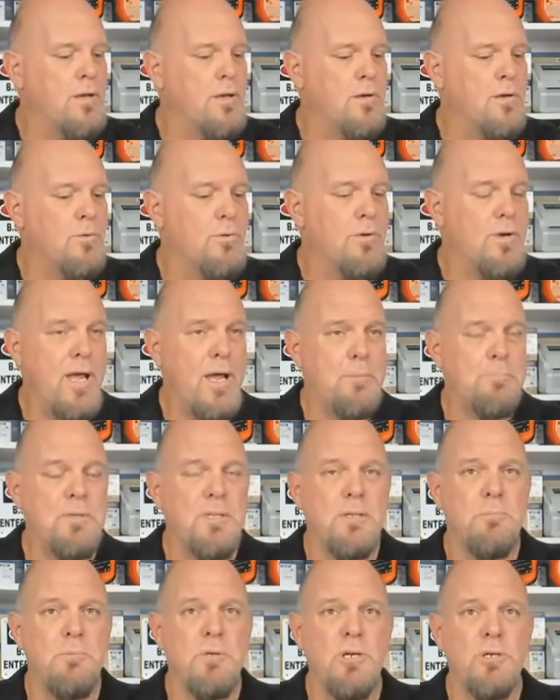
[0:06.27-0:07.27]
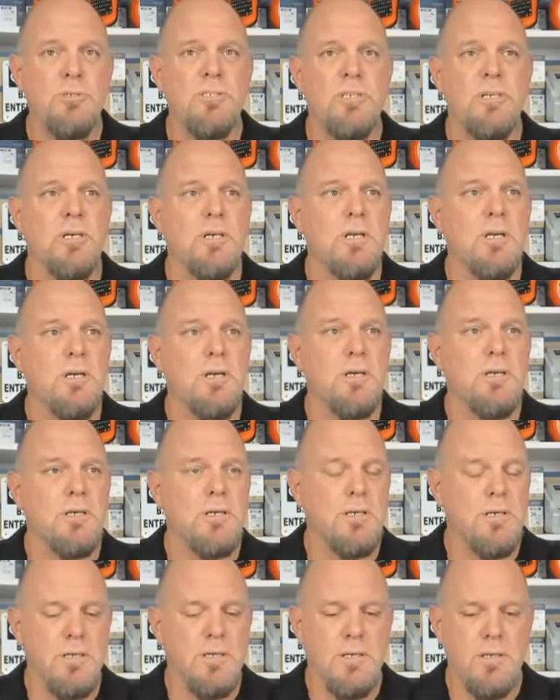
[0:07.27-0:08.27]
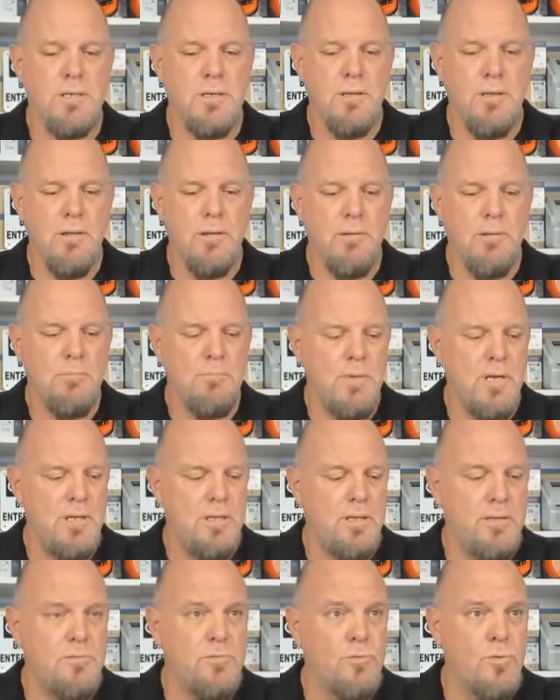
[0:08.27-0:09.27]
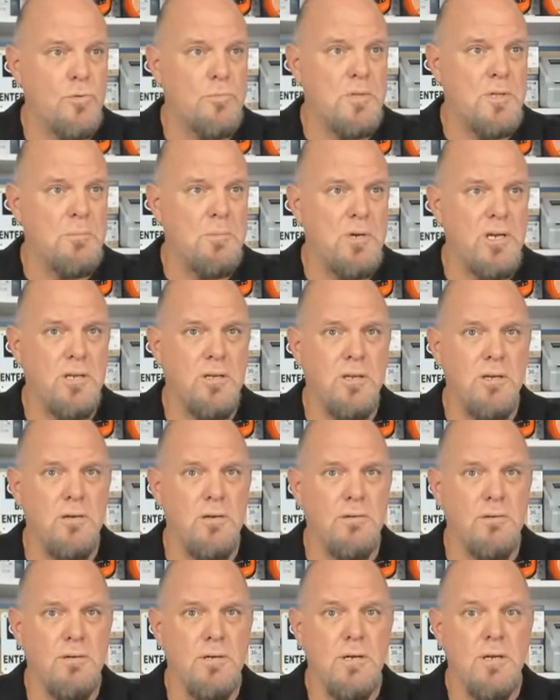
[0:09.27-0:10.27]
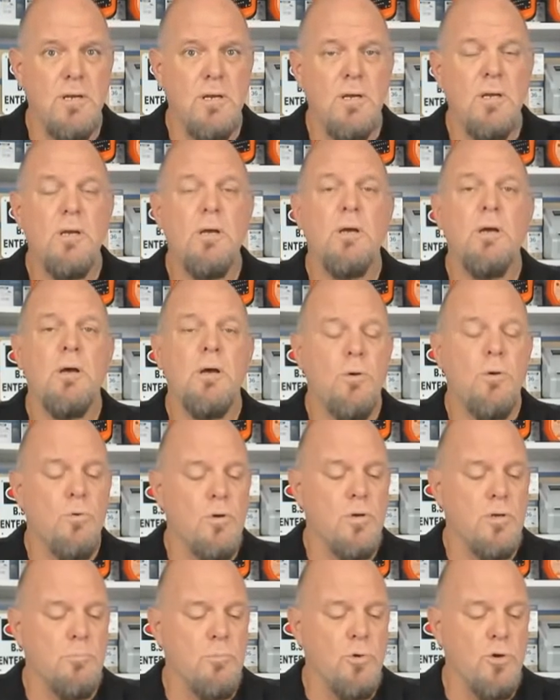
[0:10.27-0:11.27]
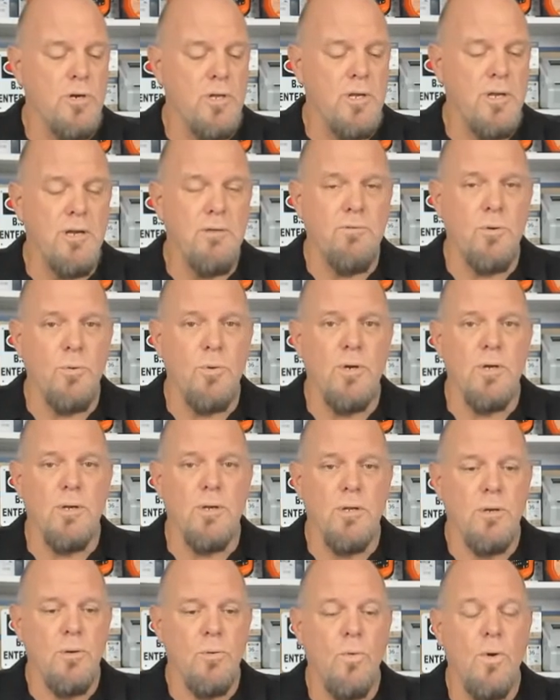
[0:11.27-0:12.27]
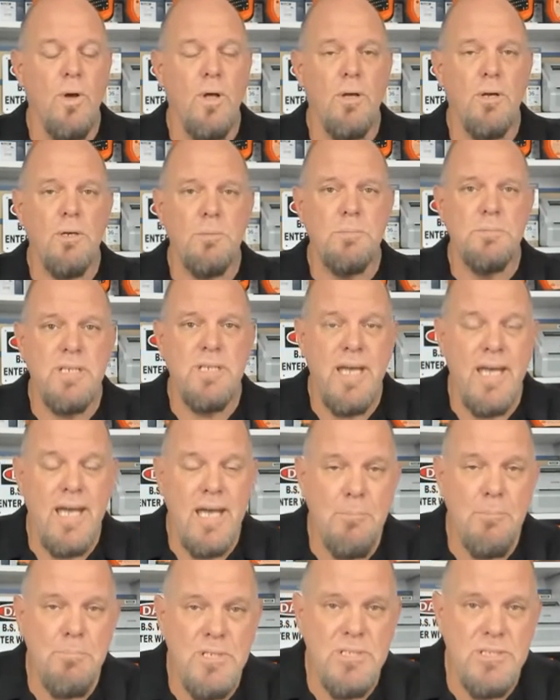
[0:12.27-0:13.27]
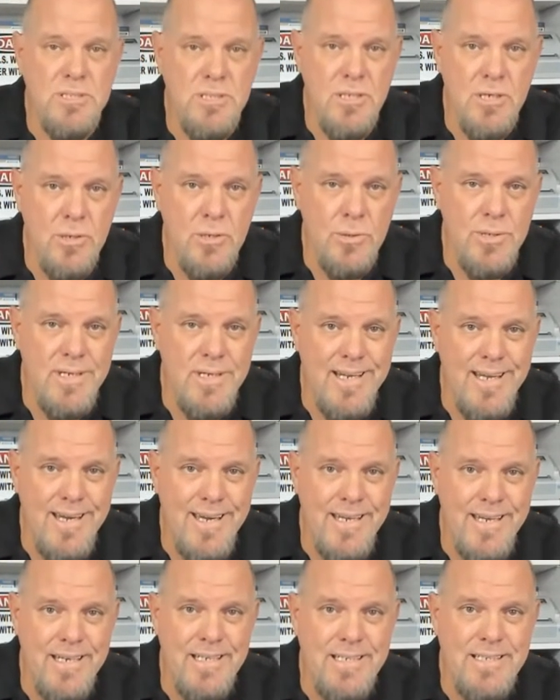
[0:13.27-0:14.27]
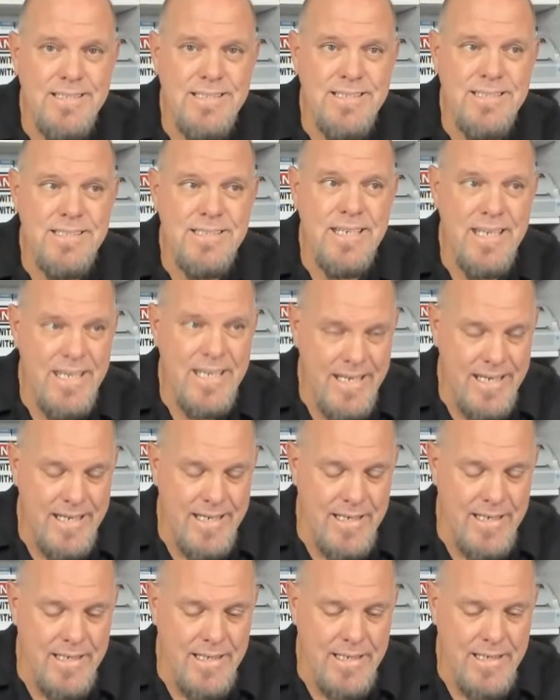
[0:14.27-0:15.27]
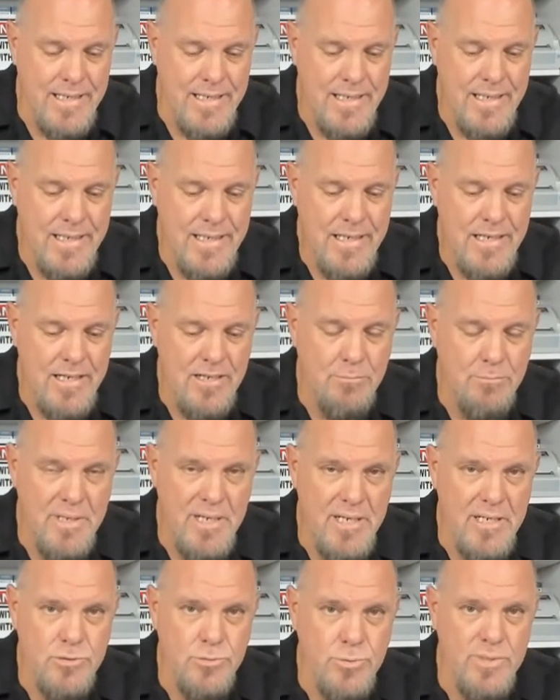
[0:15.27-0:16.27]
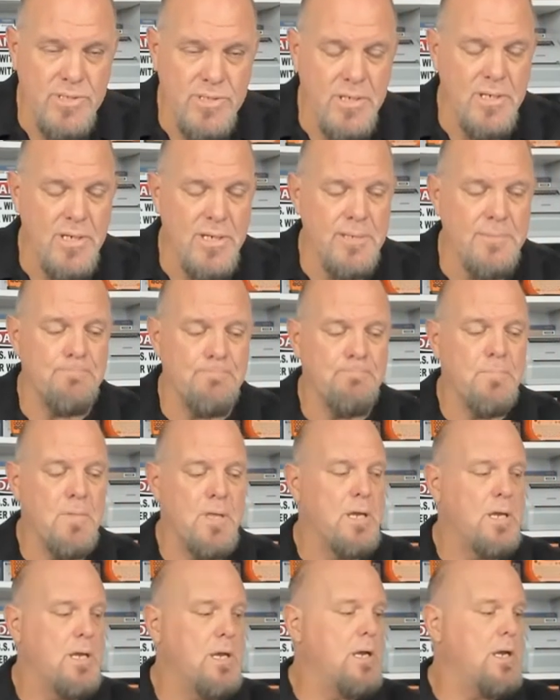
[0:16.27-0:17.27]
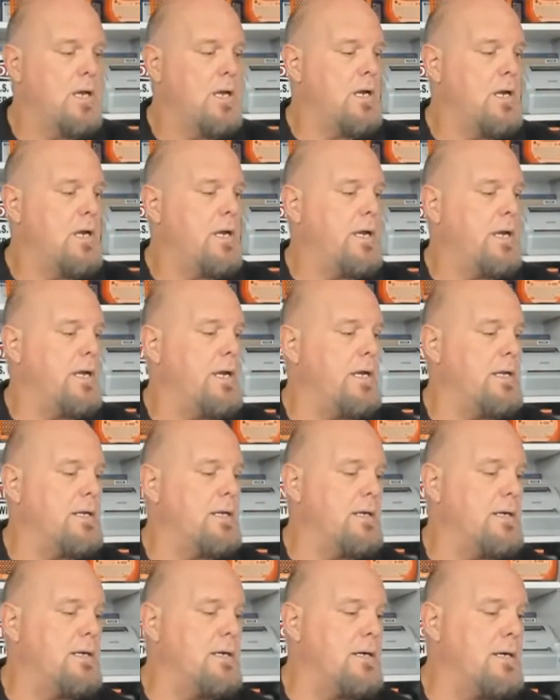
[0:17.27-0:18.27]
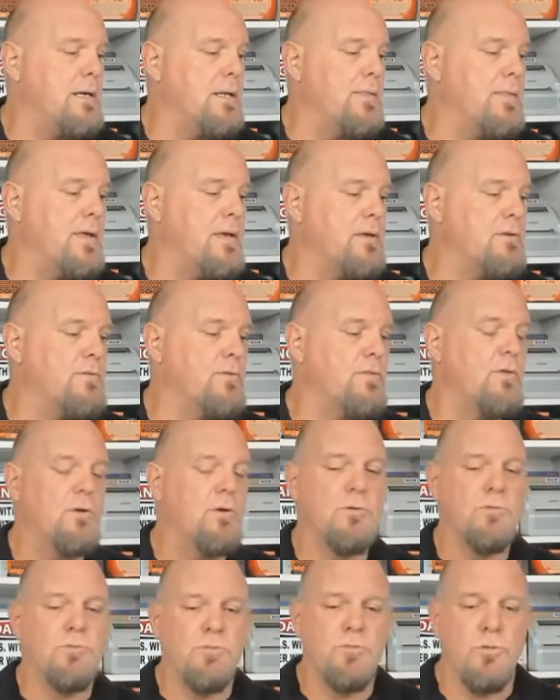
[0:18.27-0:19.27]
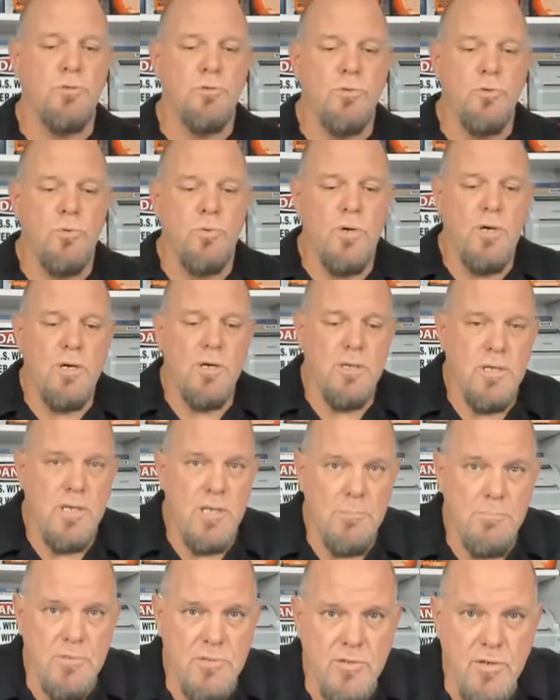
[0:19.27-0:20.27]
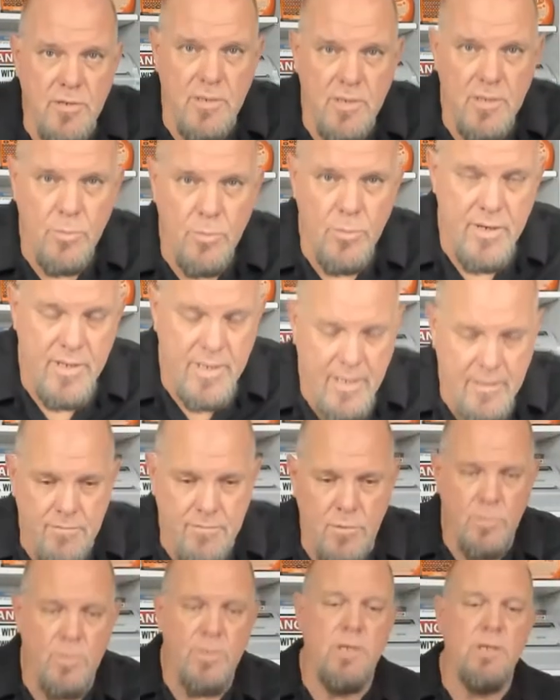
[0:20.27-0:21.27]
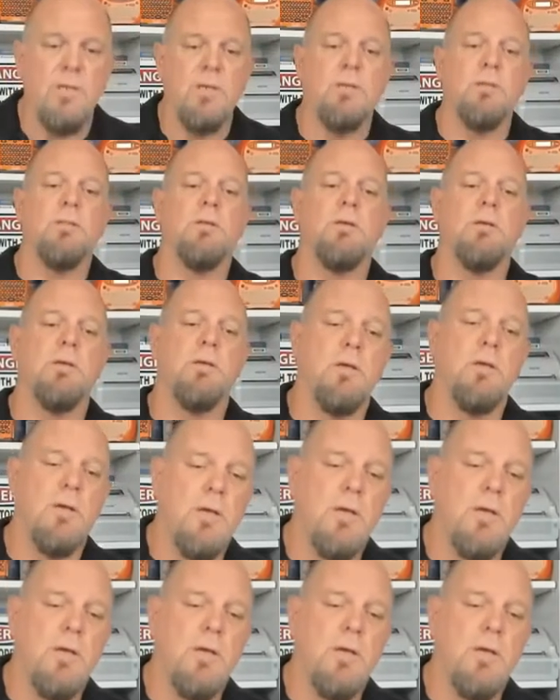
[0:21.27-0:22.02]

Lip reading: What happened to the music? Man, that's normally my cue. Well, good morning, everyone. Welcome to episode 19 of BS with Todd. And thanks for those who keep returning week after week and the